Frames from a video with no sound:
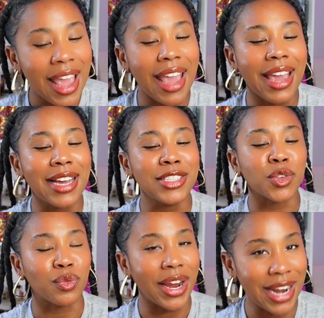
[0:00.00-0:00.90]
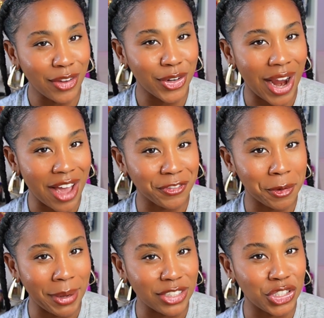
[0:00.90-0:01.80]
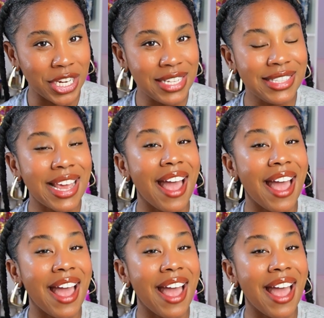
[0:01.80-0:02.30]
and write out your affirmations